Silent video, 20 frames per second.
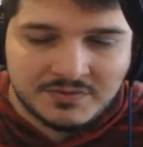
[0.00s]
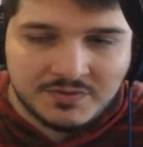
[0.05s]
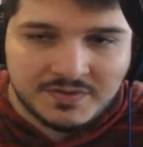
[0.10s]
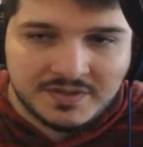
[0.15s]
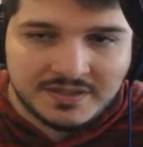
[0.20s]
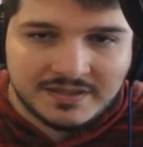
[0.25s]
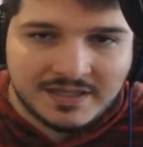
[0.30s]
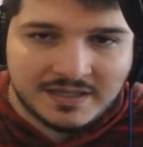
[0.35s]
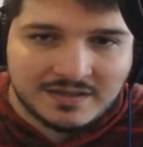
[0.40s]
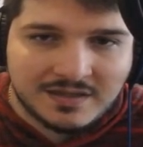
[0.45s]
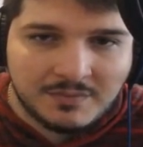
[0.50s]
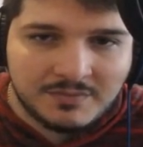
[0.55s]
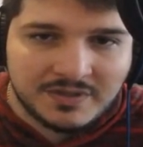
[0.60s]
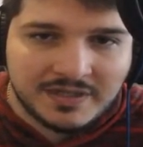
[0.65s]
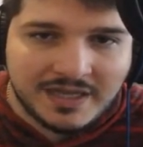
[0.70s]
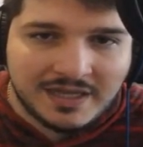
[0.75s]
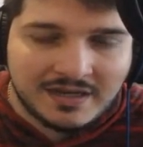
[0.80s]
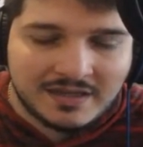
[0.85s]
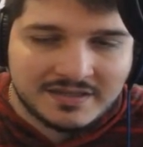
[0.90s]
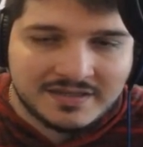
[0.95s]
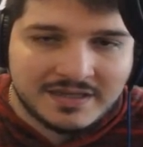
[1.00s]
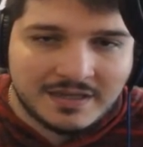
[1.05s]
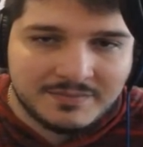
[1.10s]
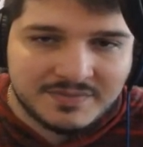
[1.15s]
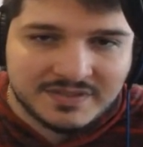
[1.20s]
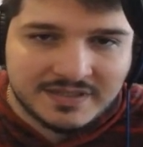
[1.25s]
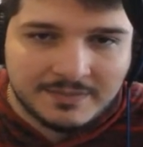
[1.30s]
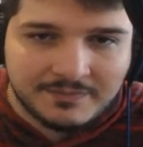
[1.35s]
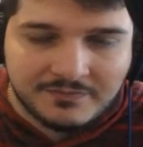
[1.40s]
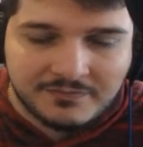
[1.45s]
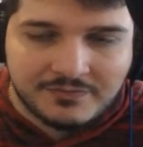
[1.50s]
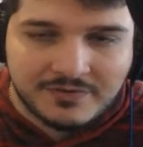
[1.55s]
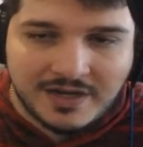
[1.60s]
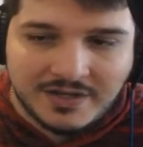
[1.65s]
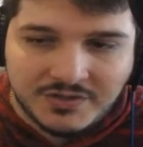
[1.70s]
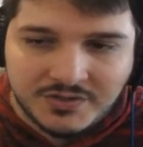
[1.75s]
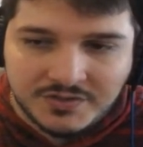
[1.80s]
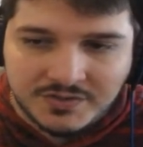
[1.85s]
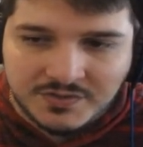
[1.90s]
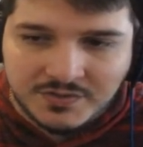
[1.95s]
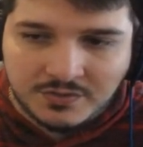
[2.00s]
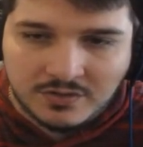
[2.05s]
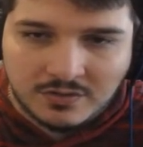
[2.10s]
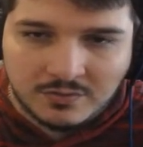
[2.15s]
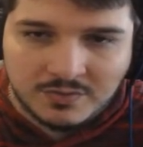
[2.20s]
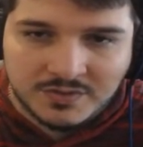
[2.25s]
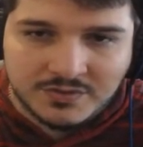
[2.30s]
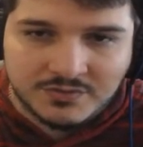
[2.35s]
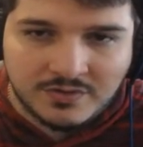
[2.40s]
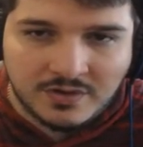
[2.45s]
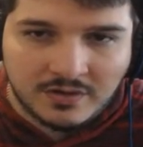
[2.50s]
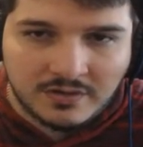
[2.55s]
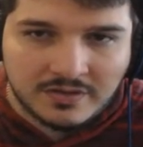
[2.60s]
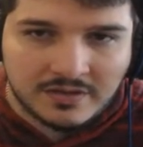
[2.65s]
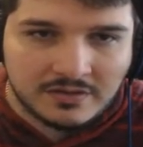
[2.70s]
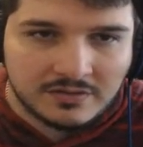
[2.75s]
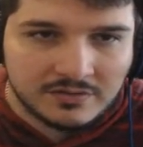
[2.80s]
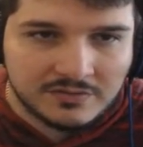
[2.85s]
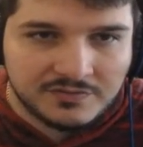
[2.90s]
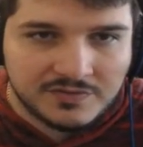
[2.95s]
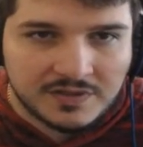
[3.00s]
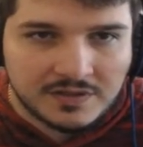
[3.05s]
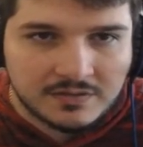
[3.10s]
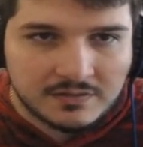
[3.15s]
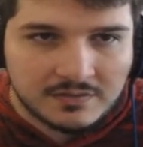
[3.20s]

do you think that coming out of the time skip fresh, Zoro was stronger than Luffy?